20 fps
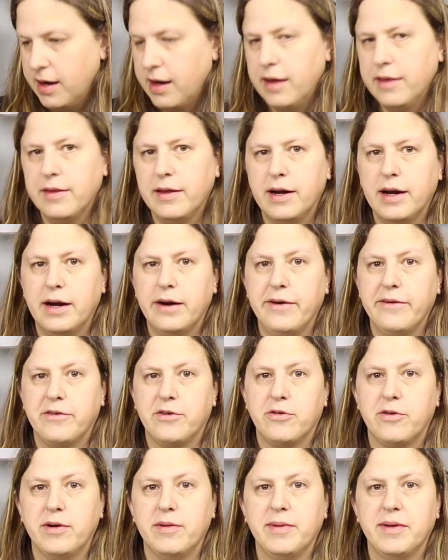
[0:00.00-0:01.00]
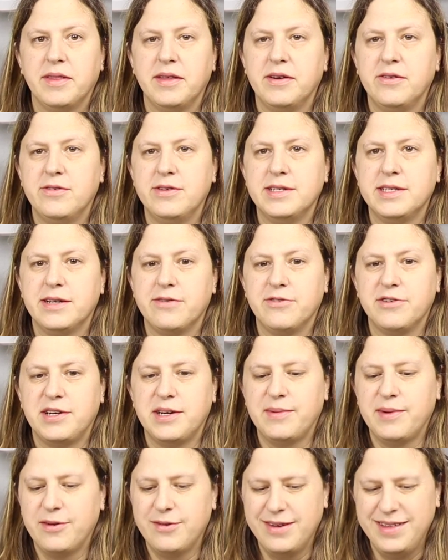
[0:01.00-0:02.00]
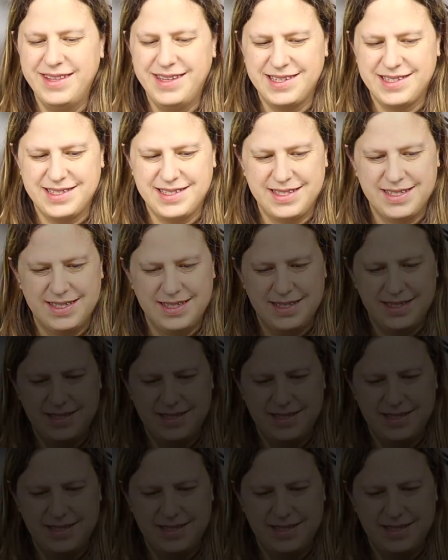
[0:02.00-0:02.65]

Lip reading: And then I don't have to worry about the noise every time I run this.